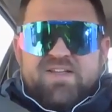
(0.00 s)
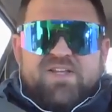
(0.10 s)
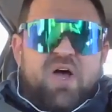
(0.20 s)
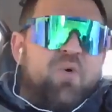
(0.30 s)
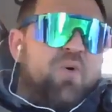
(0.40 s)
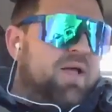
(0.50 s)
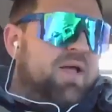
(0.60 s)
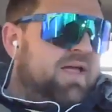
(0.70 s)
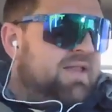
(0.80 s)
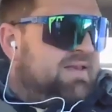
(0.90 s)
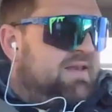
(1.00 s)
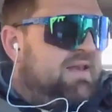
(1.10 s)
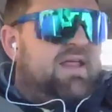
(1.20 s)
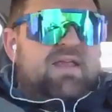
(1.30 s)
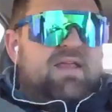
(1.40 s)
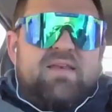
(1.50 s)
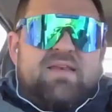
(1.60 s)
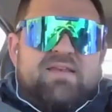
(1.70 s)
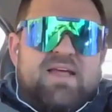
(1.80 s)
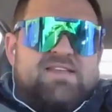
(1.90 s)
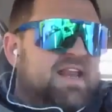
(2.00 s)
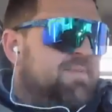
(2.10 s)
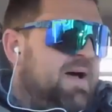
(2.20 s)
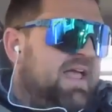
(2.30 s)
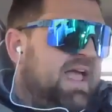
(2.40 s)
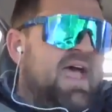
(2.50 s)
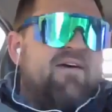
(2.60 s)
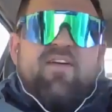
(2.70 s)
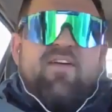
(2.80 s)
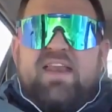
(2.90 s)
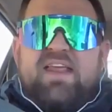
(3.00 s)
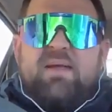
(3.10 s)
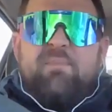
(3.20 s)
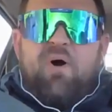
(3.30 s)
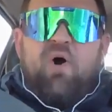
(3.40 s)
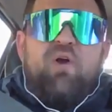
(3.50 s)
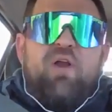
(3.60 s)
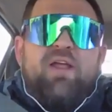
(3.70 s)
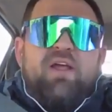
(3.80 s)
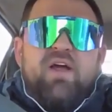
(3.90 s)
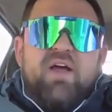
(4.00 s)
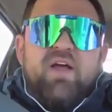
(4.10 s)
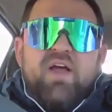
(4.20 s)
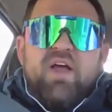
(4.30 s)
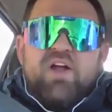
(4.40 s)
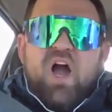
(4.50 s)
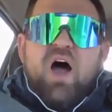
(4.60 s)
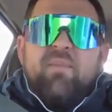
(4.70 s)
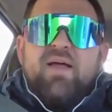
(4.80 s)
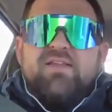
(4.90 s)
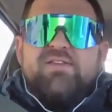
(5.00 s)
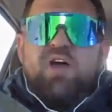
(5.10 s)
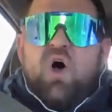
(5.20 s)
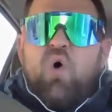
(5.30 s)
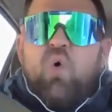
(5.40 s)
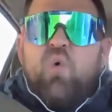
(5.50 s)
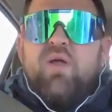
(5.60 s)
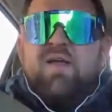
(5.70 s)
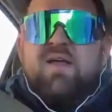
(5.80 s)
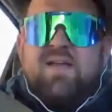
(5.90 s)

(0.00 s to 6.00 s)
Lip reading: So, does anybody have any parting comments on